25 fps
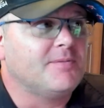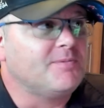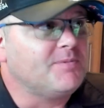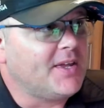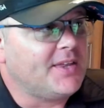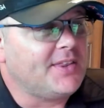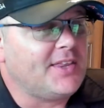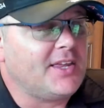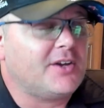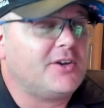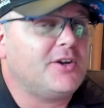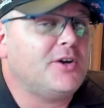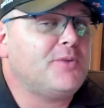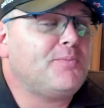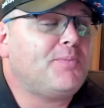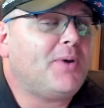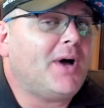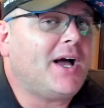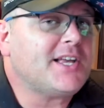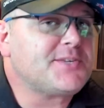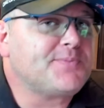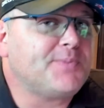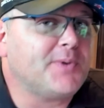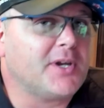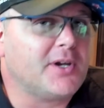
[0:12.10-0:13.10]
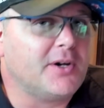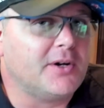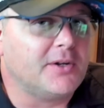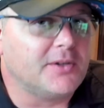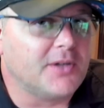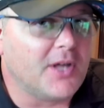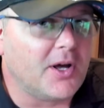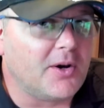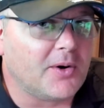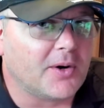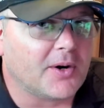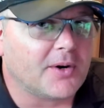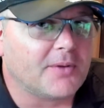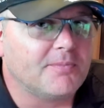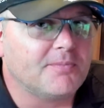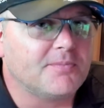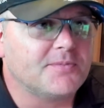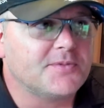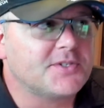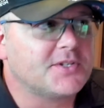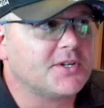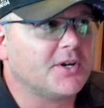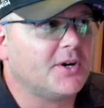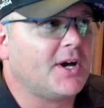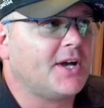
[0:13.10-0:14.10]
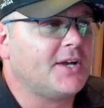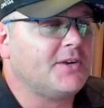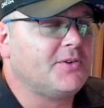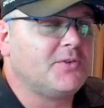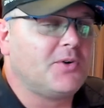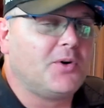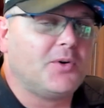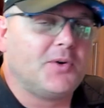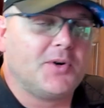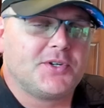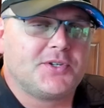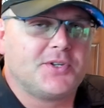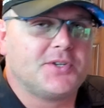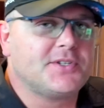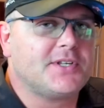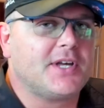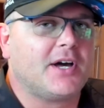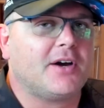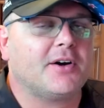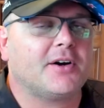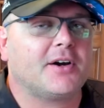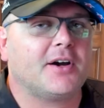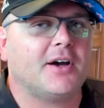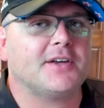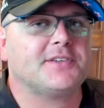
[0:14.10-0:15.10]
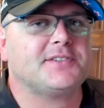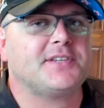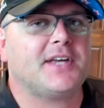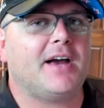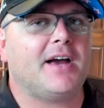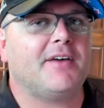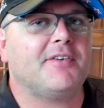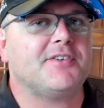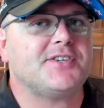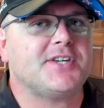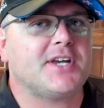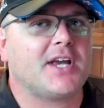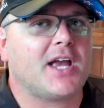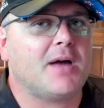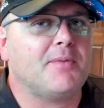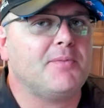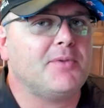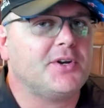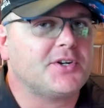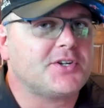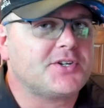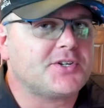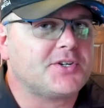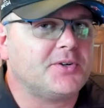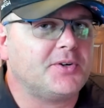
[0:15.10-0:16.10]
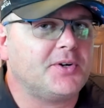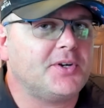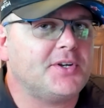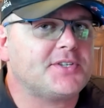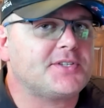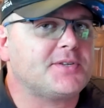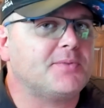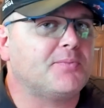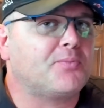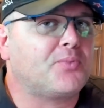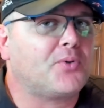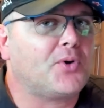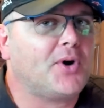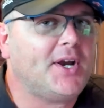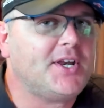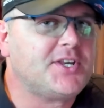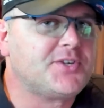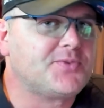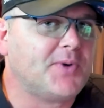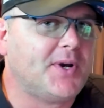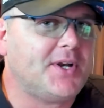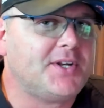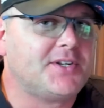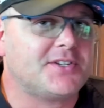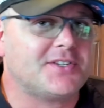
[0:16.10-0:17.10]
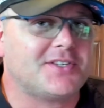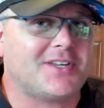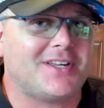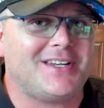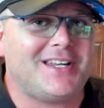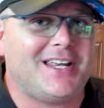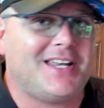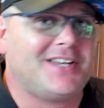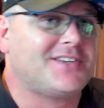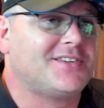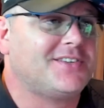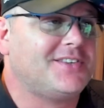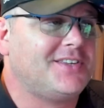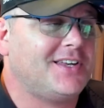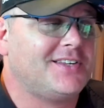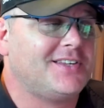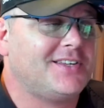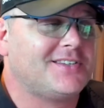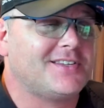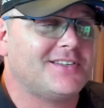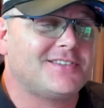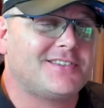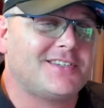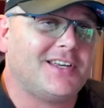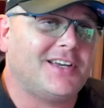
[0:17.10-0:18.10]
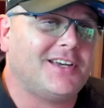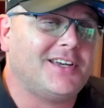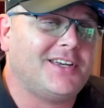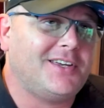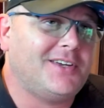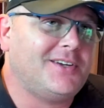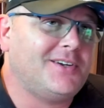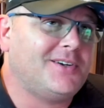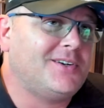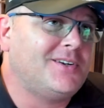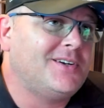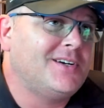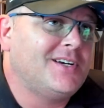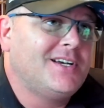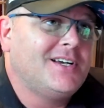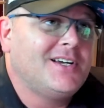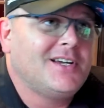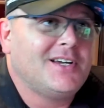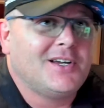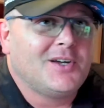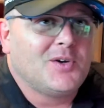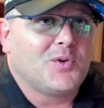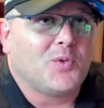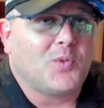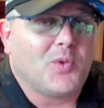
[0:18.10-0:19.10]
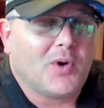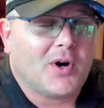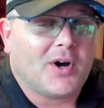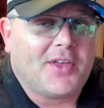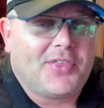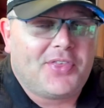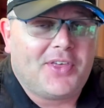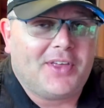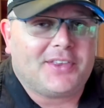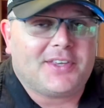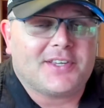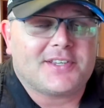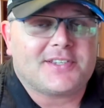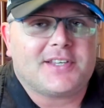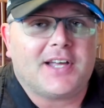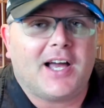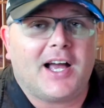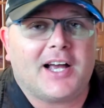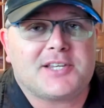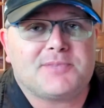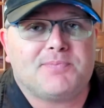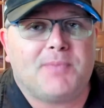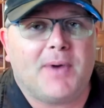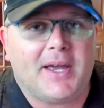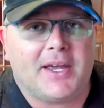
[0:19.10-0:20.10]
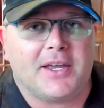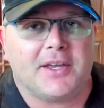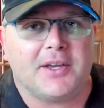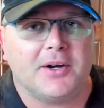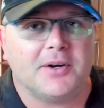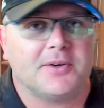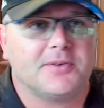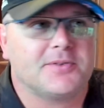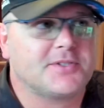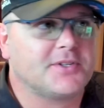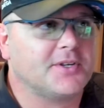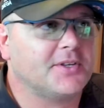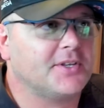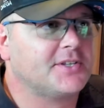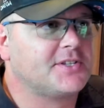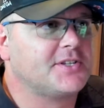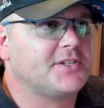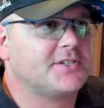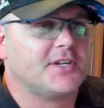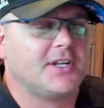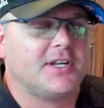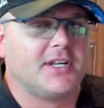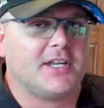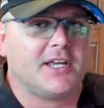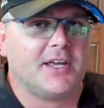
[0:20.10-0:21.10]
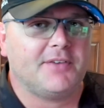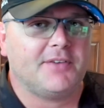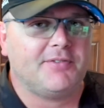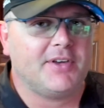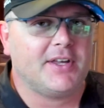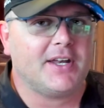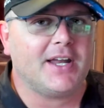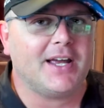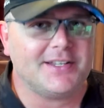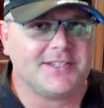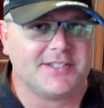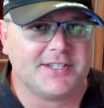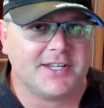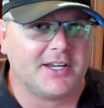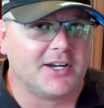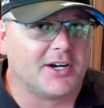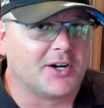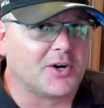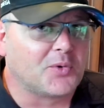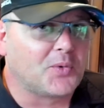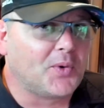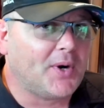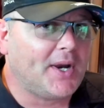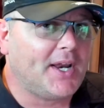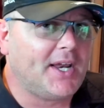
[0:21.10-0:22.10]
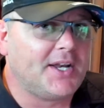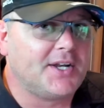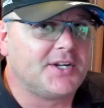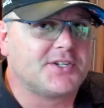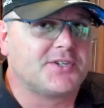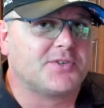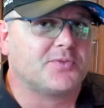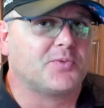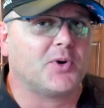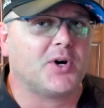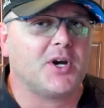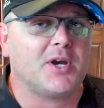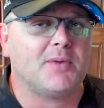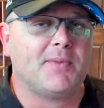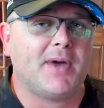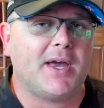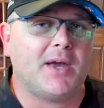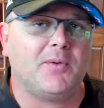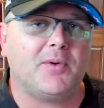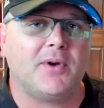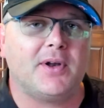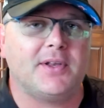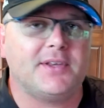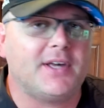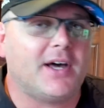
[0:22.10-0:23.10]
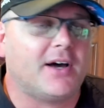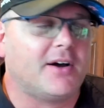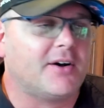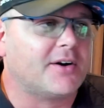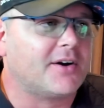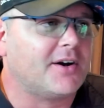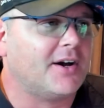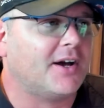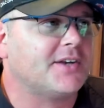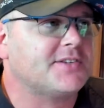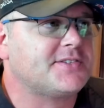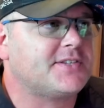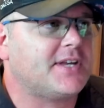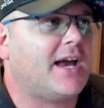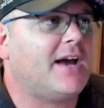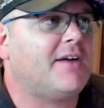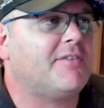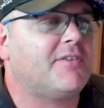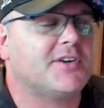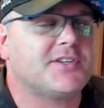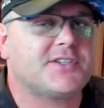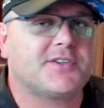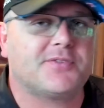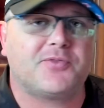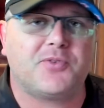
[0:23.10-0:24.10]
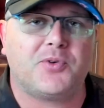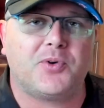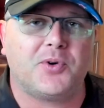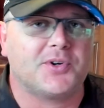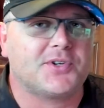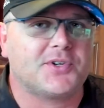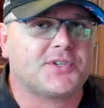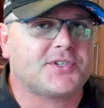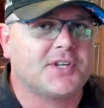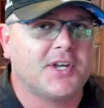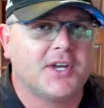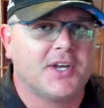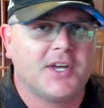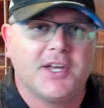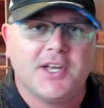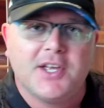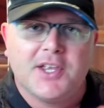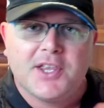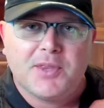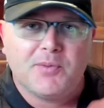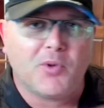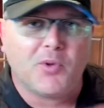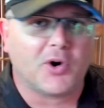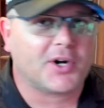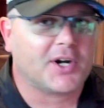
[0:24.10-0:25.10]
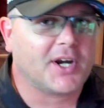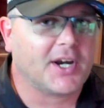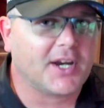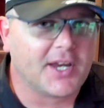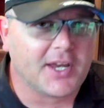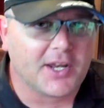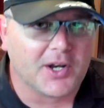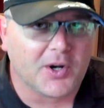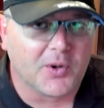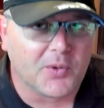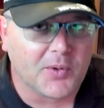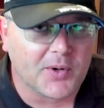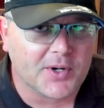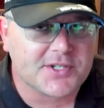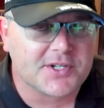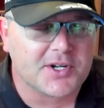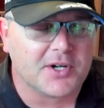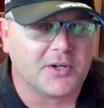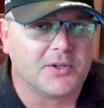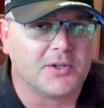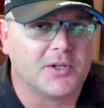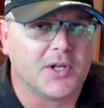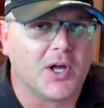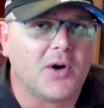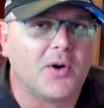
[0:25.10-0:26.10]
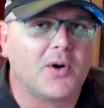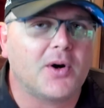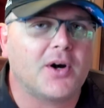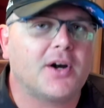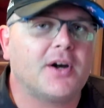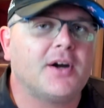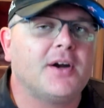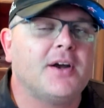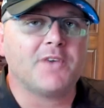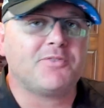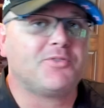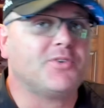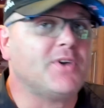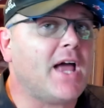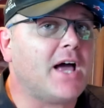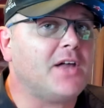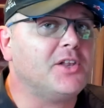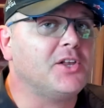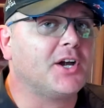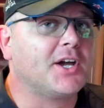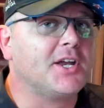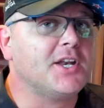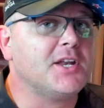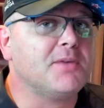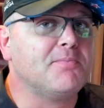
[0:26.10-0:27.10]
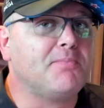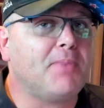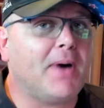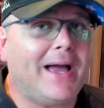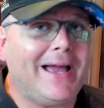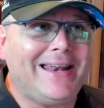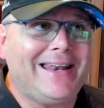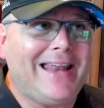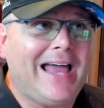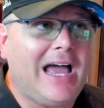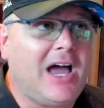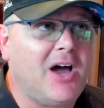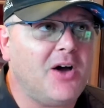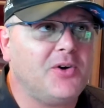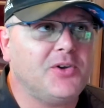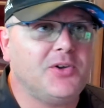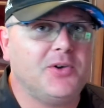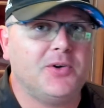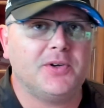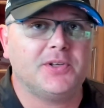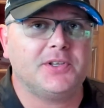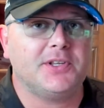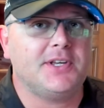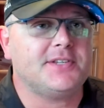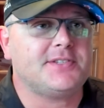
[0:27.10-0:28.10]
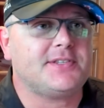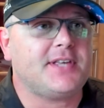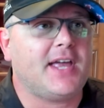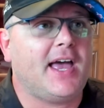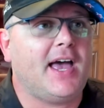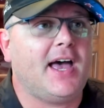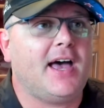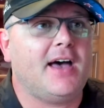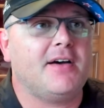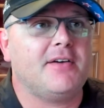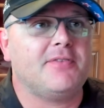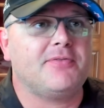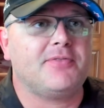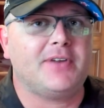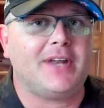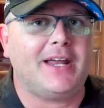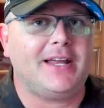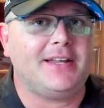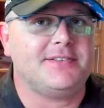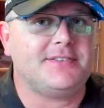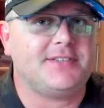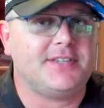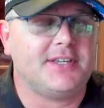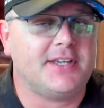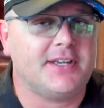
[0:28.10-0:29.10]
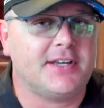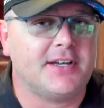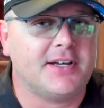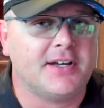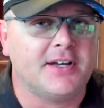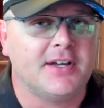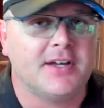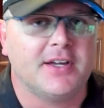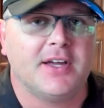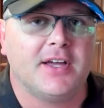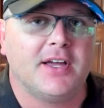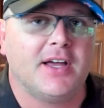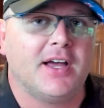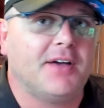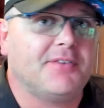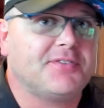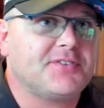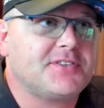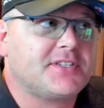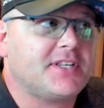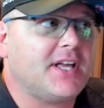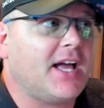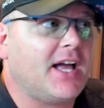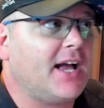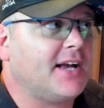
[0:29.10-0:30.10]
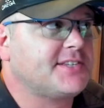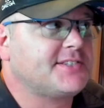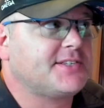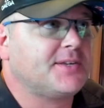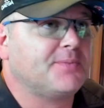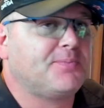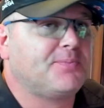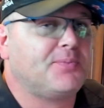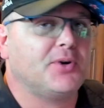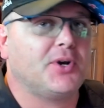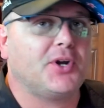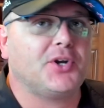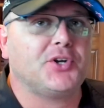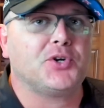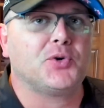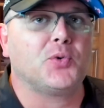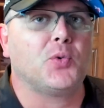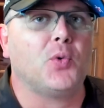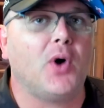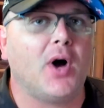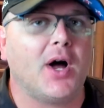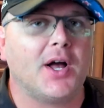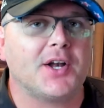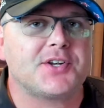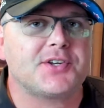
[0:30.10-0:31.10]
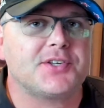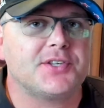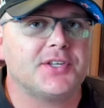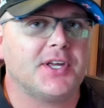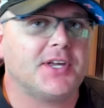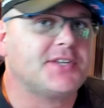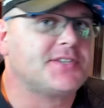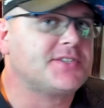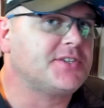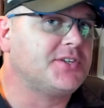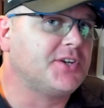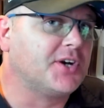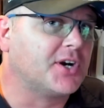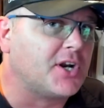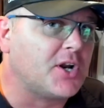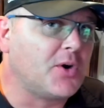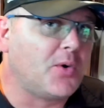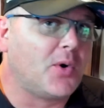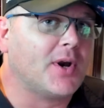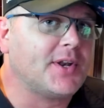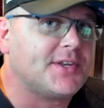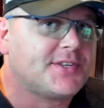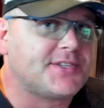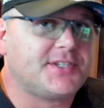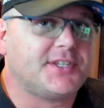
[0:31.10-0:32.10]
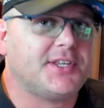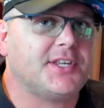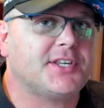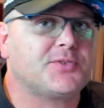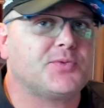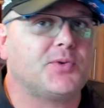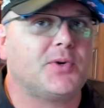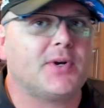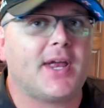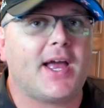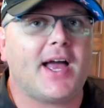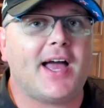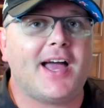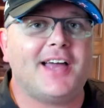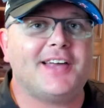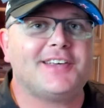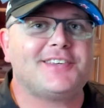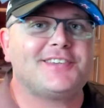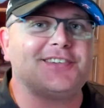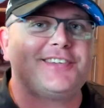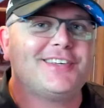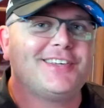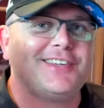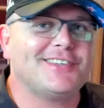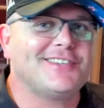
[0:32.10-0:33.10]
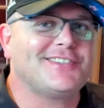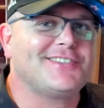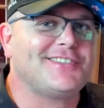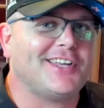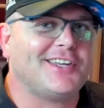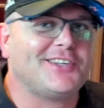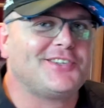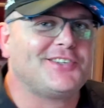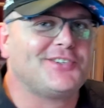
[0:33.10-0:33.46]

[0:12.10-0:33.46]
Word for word: and they could possibly go lower. So I always use dollar cost averaging. I'm going to show you some price ranges on each of these and tell you where I think the stocks might go. So this is going to give you an idea or a range where you might want to dollar cost average. Of course, the market can always go lower. If you're not looking to buy now, you at least have an idea of stocks to put on your watch list. You're gonna wanna see this one, guys. Stay